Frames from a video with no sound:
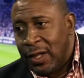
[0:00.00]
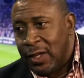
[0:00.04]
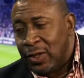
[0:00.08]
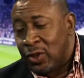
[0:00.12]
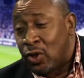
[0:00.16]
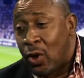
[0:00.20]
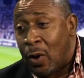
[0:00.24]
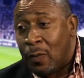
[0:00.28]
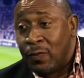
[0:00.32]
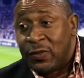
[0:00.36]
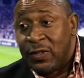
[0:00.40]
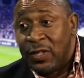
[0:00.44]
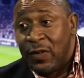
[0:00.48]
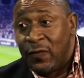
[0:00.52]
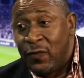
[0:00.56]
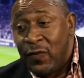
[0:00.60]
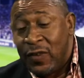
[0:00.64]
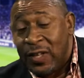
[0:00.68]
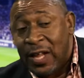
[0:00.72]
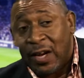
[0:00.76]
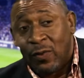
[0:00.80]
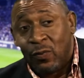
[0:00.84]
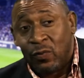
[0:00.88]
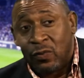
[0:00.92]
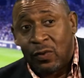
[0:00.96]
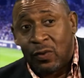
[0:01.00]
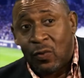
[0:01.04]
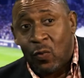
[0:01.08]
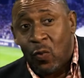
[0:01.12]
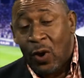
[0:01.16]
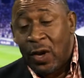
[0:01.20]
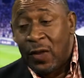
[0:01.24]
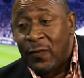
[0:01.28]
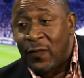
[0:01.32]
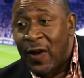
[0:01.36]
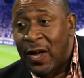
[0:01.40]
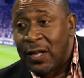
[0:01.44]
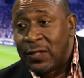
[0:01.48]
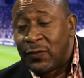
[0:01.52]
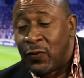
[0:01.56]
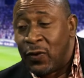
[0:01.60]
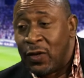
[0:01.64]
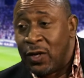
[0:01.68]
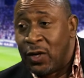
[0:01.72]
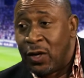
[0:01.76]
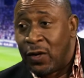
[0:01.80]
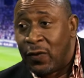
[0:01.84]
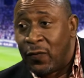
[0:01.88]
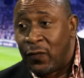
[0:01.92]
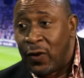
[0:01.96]
Thompson feet had qualifiers
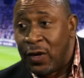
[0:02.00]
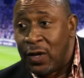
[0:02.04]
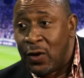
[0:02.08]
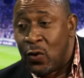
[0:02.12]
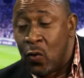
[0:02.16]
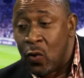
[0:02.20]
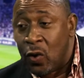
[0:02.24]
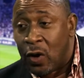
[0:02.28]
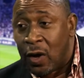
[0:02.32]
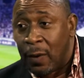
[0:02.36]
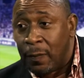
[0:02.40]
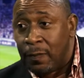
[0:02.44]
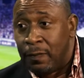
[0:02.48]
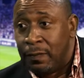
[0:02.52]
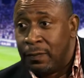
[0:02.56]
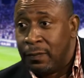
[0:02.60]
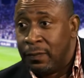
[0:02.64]
for the Gold Cup.